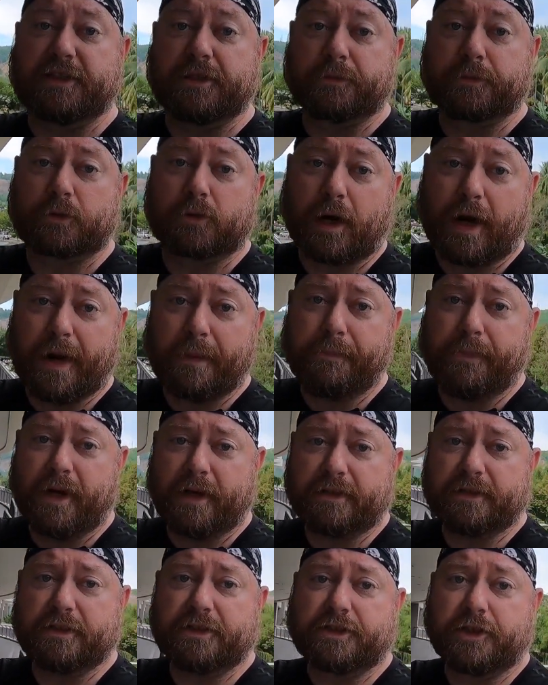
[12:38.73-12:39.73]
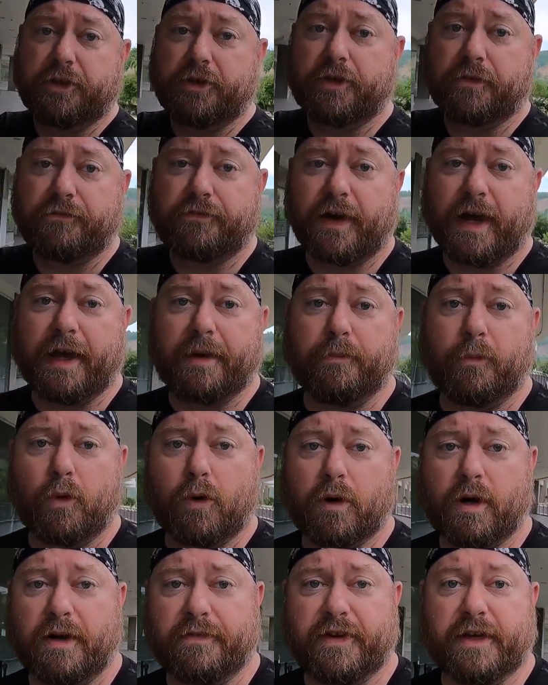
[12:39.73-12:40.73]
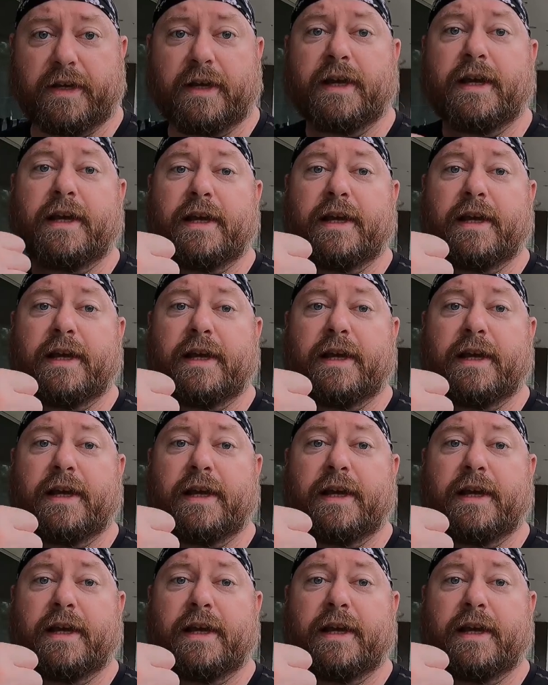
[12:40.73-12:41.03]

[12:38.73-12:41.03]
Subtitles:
subscribe button so you can find more of it.